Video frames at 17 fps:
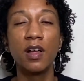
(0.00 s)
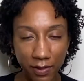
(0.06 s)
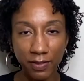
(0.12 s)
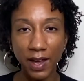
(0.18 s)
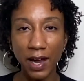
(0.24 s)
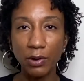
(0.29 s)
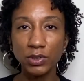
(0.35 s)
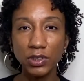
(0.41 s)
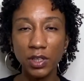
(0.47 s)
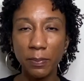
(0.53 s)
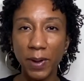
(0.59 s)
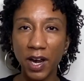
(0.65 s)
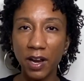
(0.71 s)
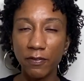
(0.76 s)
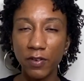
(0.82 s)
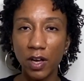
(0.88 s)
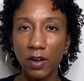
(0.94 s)
That was a
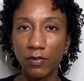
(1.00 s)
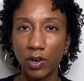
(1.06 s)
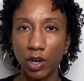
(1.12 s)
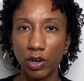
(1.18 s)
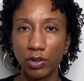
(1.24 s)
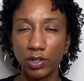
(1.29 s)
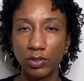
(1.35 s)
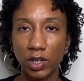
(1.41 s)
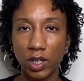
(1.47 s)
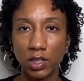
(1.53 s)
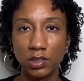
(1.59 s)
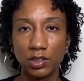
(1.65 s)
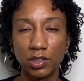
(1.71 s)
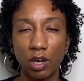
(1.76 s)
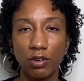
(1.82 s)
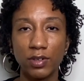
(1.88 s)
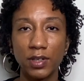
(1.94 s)
benefit of going to a
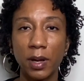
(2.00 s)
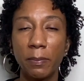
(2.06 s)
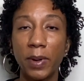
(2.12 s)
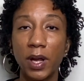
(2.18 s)
consultant,